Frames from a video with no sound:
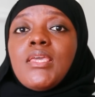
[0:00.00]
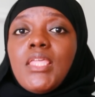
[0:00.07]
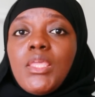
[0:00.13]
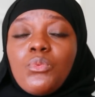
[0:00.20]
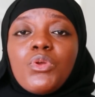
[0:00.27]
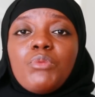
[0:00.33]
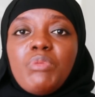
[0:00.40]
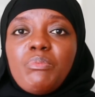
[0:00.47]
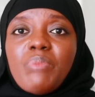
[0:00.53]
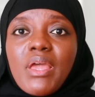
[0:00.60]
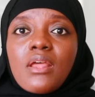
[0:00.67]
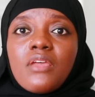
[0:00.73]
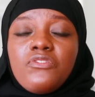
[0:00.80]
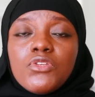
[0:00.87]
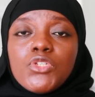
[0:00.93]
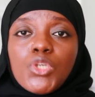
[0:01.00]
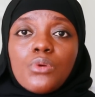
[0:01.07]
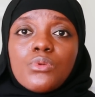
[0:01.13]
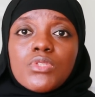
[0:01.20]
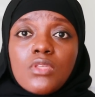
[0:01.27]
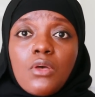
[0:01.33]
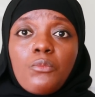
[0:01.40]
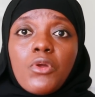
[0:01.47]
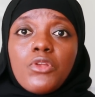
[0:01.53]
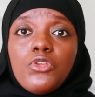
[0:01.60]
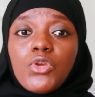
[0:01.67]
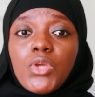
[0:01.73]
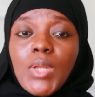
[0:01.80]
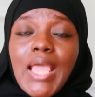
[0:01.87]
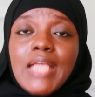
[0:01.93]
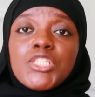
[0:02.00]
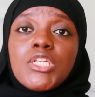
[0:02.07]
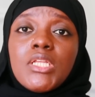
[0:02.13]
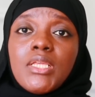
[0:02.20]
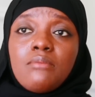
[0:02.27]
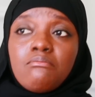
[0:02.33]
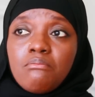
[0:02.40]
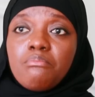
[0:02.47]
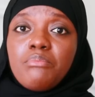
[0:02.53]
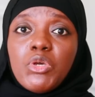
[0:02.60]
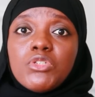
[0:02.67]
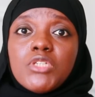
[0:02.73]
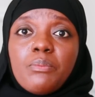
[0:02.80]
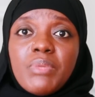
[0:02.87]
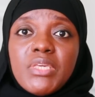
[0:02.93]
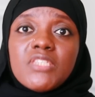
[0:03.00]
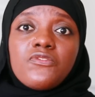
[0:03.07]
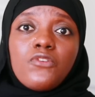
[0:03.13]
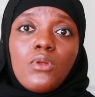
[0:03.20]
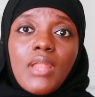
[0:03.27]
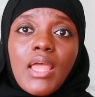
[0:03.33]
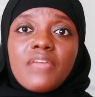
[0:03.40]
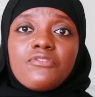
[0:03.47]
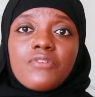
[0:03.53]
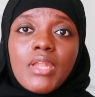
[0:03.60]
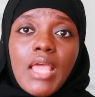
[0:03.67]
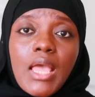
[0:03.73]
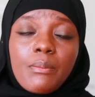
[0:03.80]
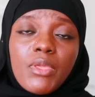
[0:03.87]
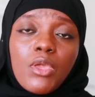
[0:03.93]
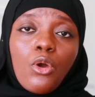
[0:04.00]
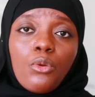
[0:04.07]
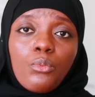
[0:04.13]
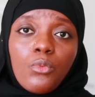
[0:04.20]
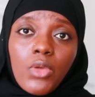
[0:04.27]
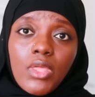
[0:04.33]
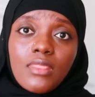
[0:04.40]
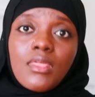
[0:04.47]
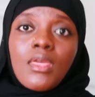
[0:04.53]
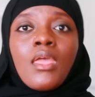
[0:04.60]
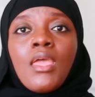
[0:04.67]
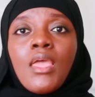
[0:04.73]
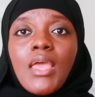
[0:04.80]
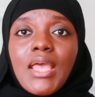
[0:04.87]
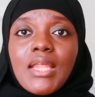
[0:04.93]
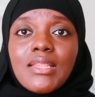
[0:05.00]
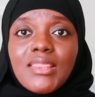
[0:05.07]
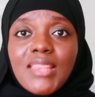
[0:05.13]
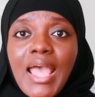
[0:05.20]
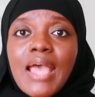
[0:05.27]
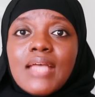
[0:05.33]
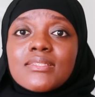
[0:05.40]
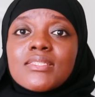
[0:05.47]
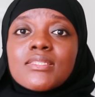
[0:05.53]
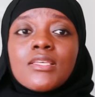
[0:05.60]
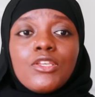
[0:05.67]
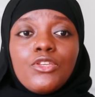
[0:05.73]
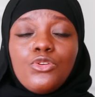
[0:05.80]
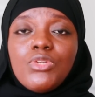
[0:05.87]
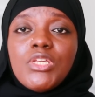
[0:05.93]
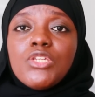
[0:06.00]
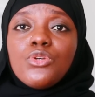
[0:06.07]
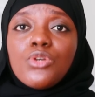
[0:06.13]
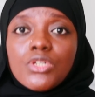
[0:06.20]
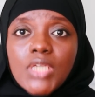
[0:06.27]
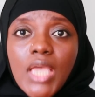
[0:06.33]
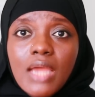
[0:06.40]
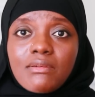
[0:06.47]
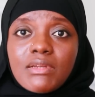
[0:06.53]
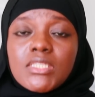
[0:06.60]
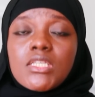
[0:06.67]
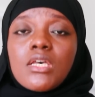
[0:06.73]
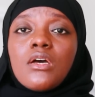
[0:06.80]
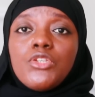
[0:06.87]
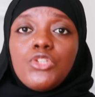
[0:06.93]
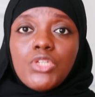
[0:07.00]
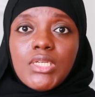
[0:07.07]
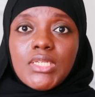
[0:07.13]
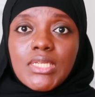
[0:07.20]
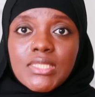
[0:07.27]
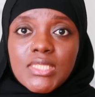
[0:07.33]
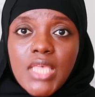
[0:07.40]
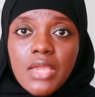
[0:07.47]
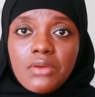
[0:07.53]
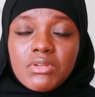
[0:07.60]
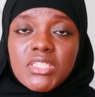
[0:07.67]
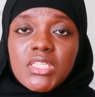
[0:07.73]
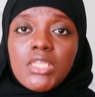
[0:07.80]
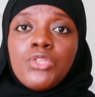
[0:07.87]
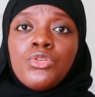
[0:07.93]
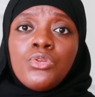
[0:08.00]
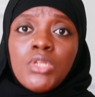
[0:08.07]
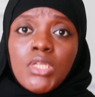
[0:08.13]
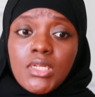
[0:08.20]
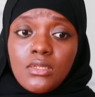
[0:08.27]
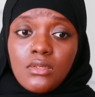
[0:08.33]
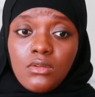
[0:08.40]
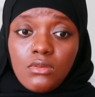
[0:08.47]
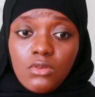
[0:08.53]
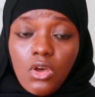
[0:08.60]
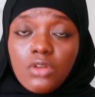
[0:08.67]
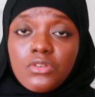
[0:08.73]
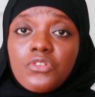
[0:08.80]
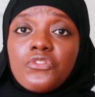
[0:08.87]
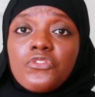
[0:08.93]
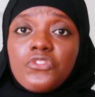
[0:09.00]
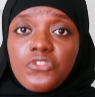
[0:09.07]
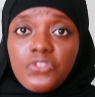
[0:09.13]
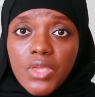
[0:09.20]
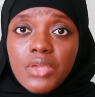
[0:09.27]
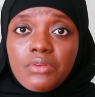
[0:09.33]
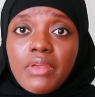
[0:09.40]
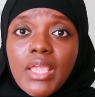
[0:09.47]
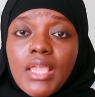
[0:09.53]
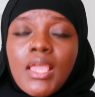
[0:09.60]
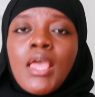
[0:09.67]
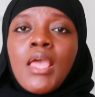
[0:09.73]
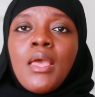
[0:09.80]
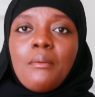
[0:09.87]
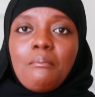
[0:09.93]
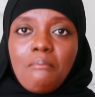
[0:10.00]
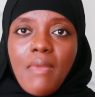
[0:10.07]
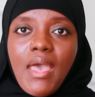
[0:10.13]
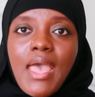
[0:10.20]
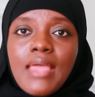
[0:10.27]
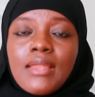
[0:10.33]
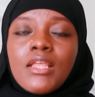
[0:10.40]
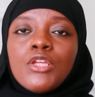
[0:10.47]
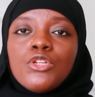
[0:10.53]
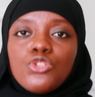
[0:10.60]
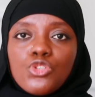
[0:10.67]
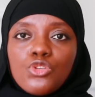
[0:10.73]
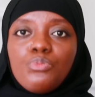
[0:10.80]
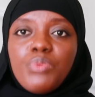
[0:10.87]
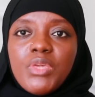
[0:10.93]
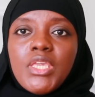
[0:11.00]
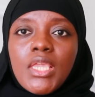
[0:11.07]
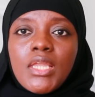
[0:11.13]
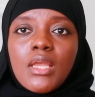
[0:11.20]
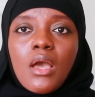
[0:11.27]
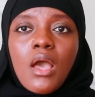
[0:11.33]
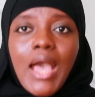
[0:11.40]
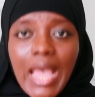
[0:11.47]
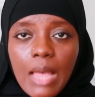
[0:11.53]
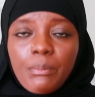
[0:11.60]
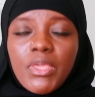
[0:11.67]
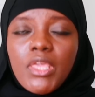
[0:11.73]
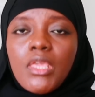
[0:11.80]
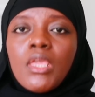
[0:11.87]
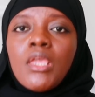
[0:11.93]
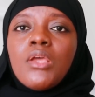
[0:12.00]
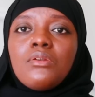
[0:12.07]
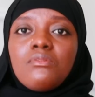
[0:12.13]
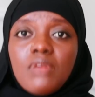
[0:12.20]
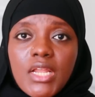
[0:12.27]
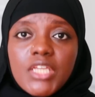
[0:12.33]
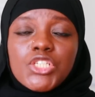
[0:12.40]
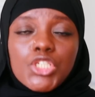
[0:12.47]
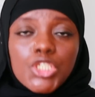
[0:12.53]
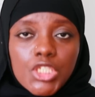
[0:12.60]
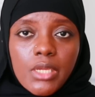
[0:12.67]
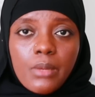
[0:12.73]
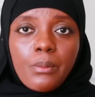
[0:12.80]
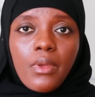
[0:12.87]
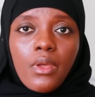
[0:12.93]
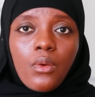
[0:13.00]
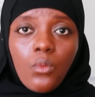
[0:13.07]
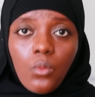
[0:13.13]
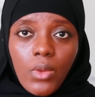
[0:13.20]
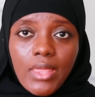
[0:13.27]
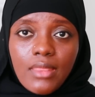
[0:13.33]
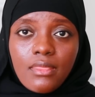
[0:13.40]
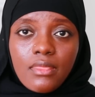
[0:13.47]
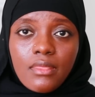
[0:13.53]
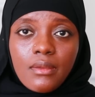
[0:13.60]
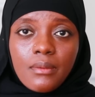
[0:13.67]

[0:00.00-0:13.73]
it would be better if you chose someone you can actually build a peaceful life and happy home with. And that, you need good character, you need integrity, you need God-fearing man to be in a happy relationship with.